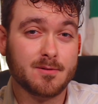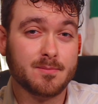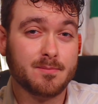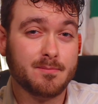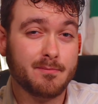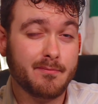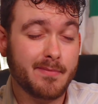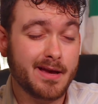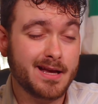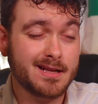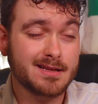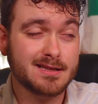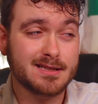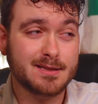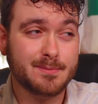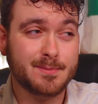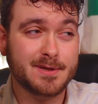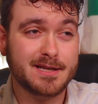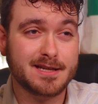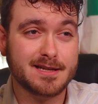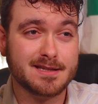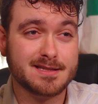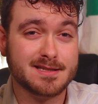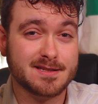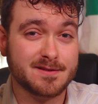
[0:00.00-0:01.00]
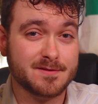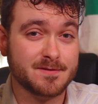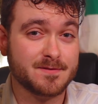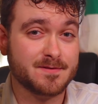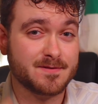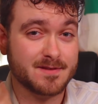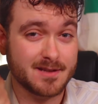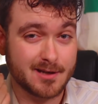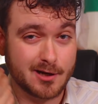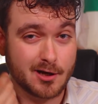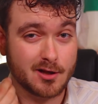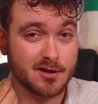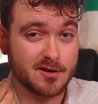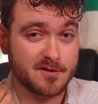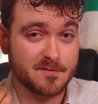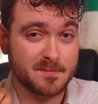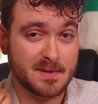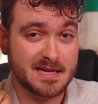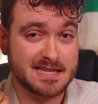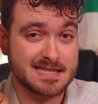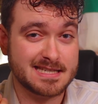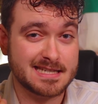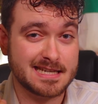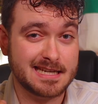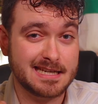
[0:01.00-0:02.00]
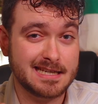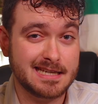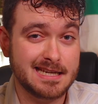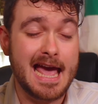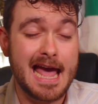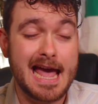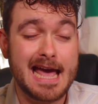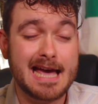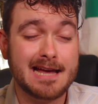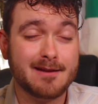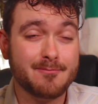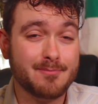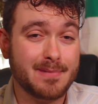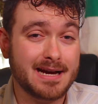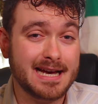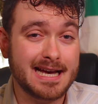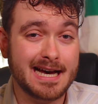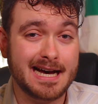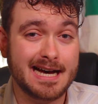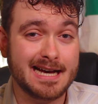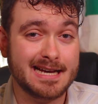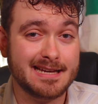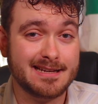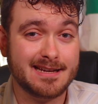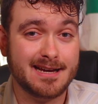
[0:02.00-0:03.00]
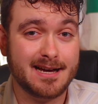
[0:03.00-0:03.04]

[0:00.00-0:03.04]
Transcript: mainly because of the color of my skin and my height.